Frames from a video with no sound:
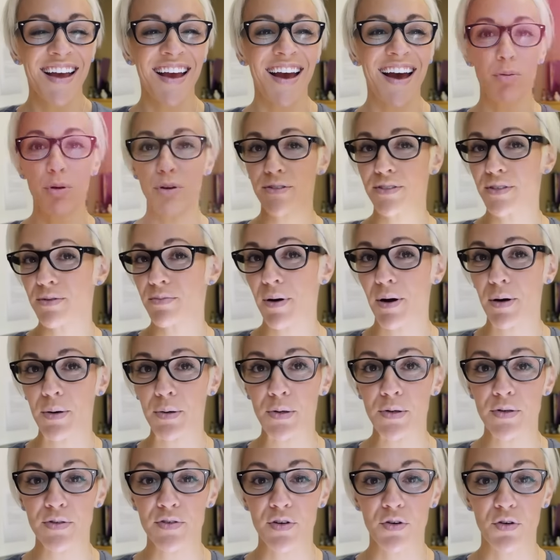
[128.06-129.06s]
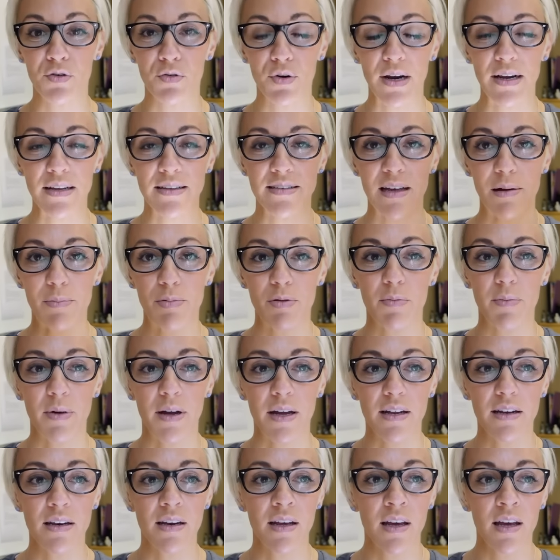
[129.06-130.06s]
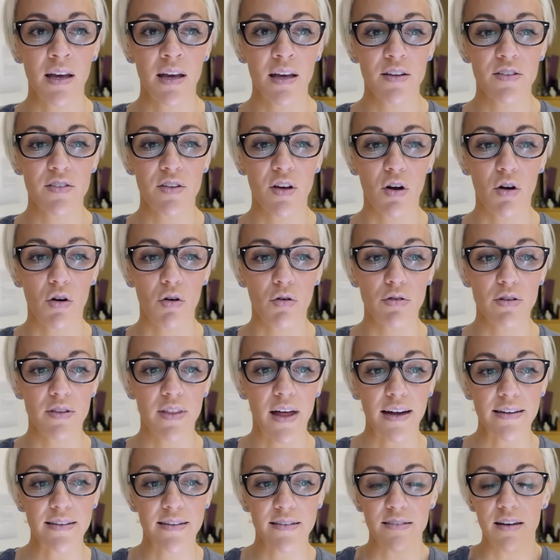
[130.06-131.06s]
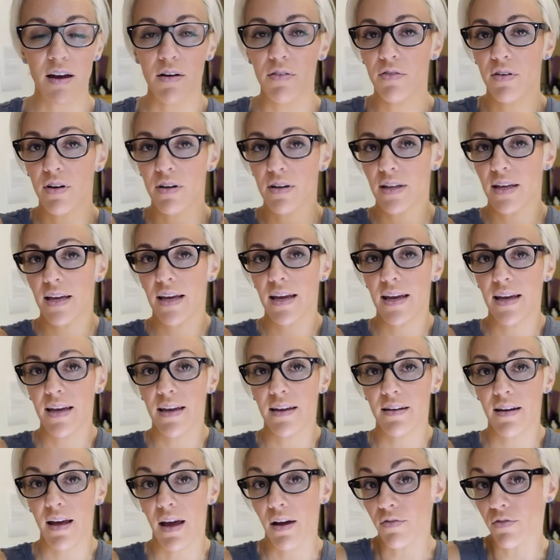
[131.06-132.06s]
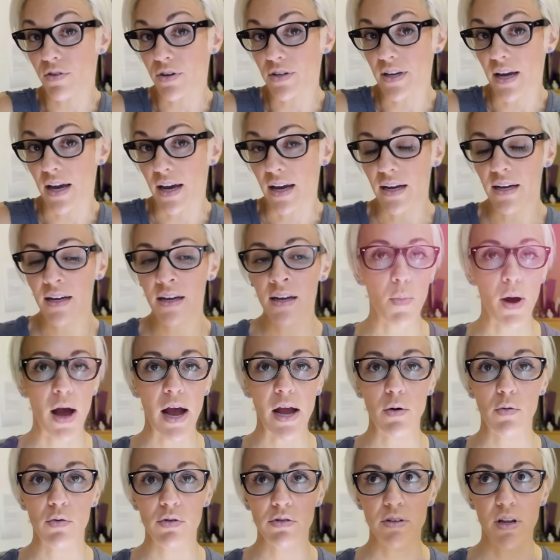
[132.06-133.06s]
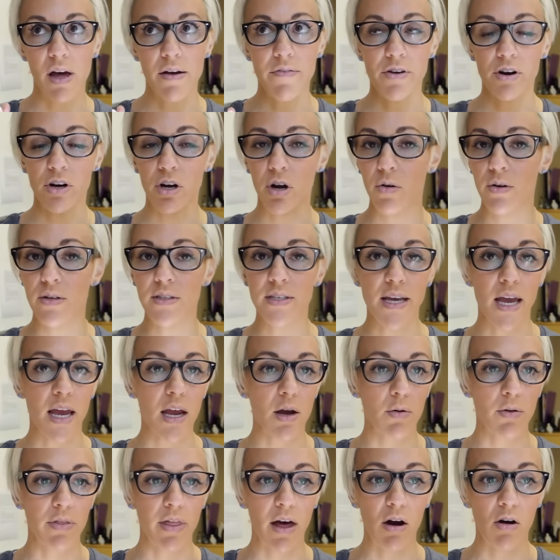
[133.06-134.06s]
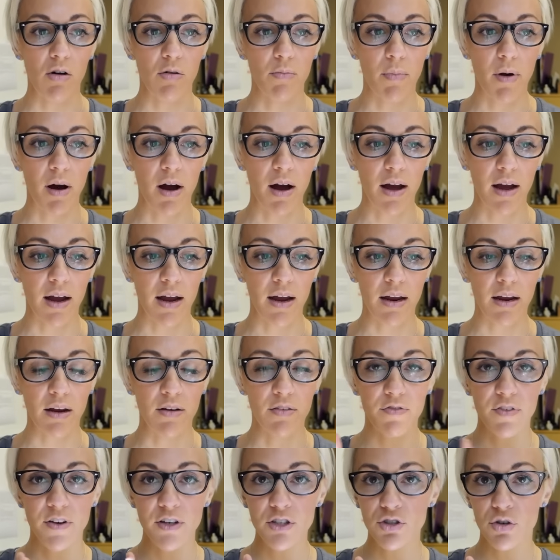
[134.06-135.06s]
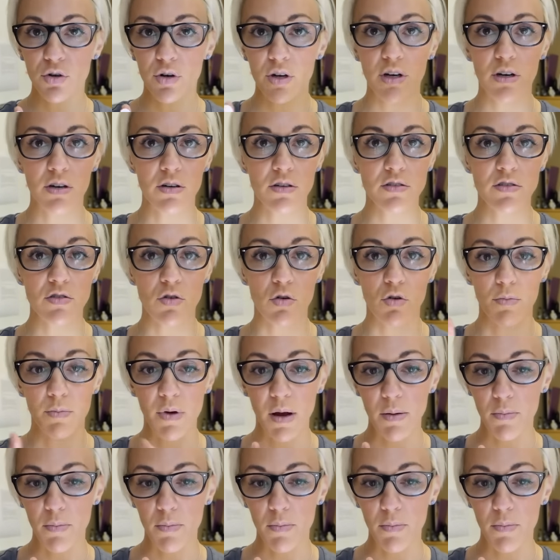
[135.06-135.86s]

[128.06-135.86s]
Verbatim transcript: protein powder is a great supplement. So that's definitely in every day. I will never go a day without my fish oils or my